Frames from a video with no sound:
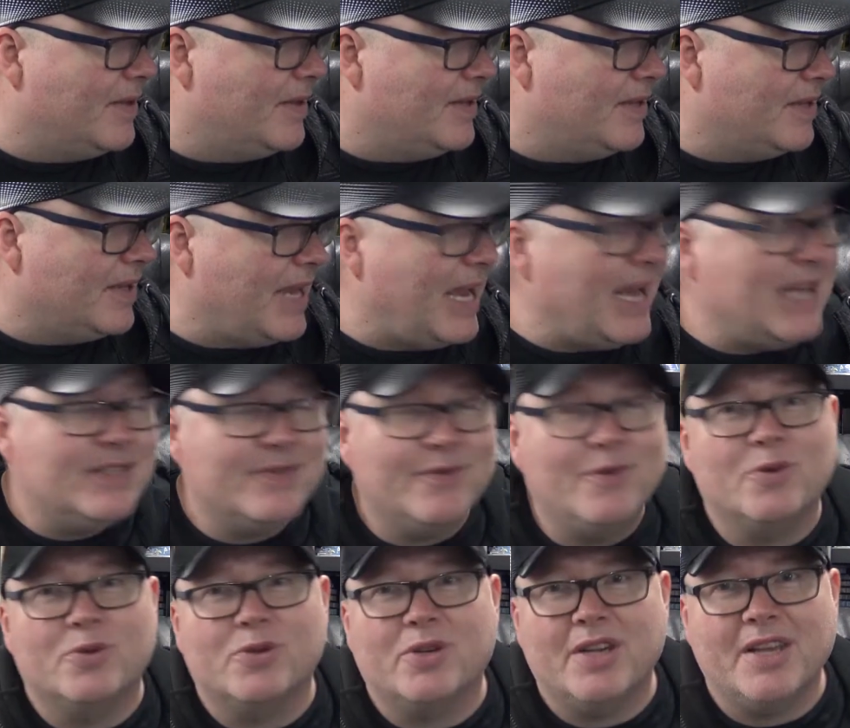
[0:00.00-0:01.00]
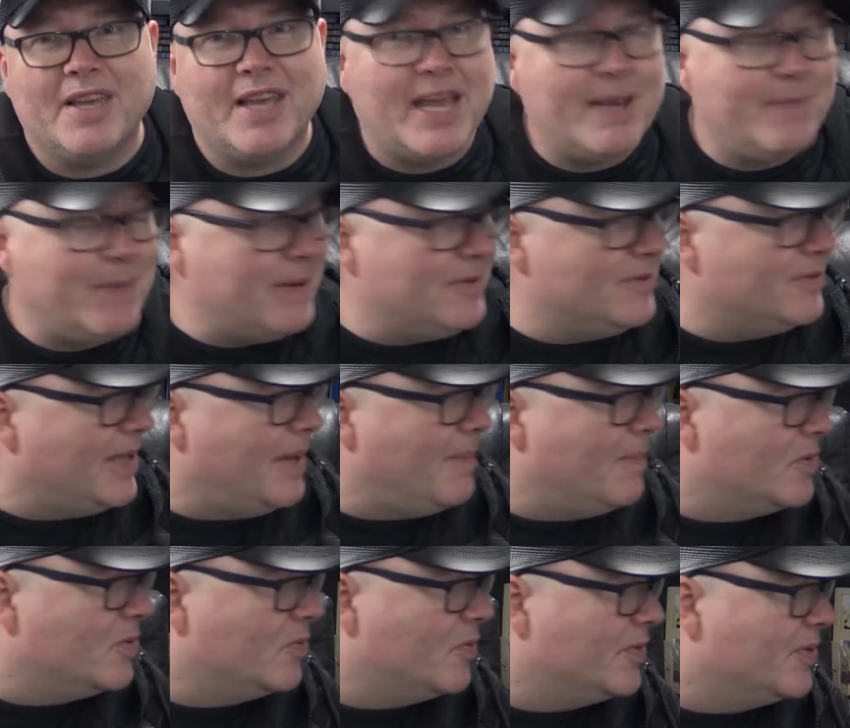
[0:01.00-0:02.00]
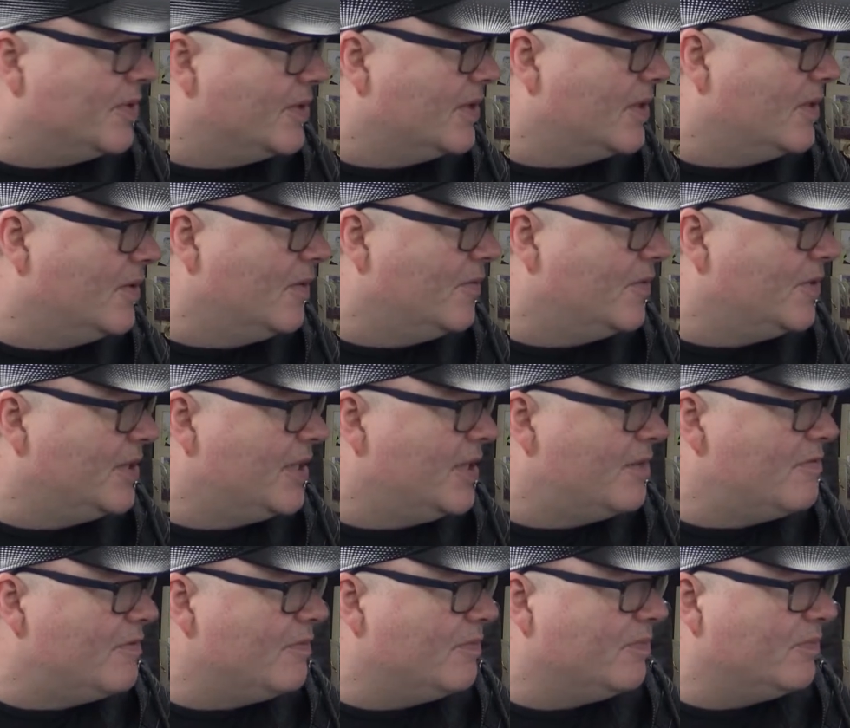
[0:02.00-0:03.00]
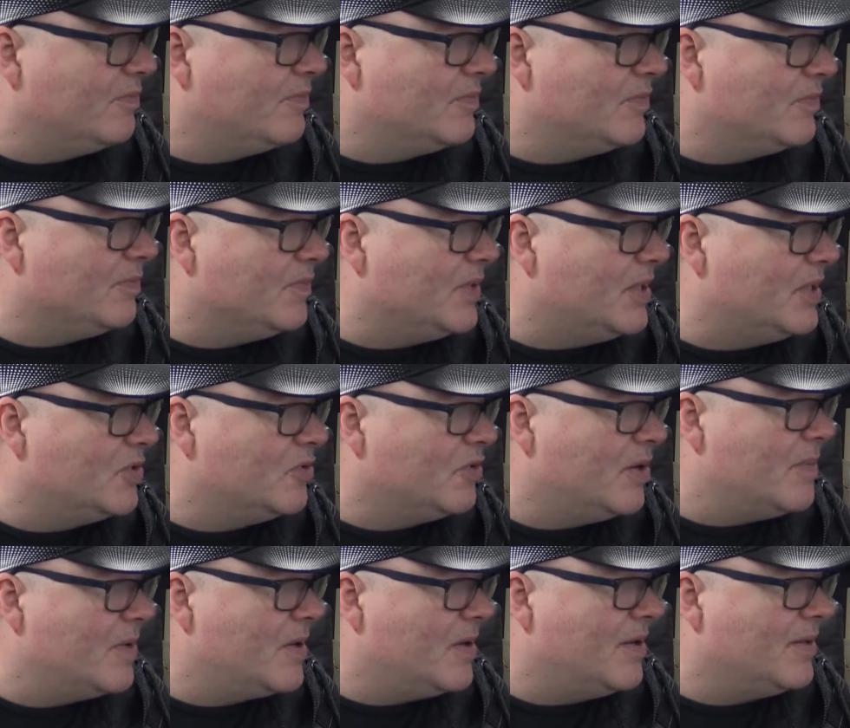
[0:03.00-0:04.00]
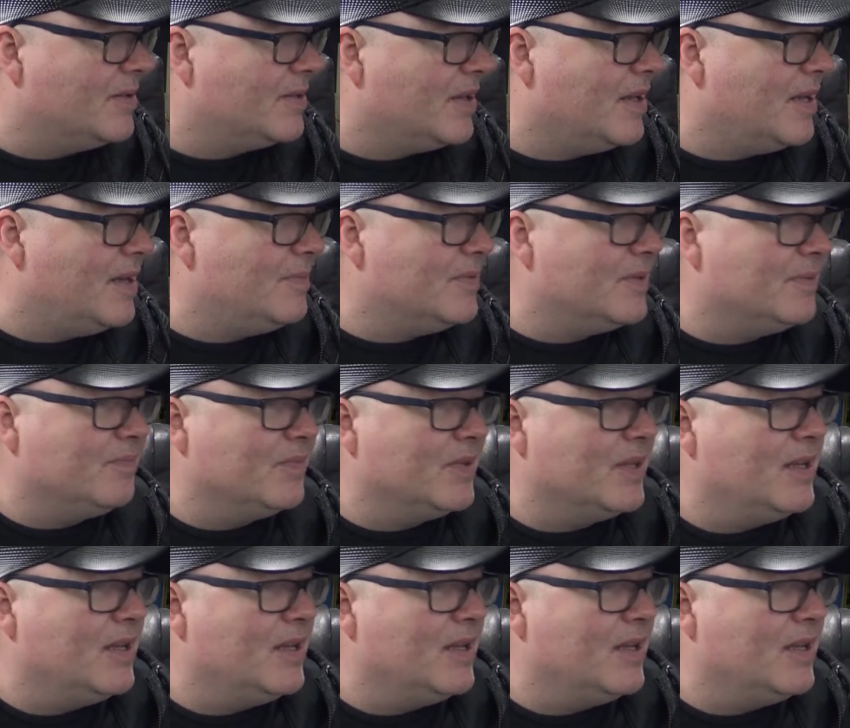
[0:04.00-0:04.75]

and the case fortunately came undamaged, which is a novelty with Dreamcast games.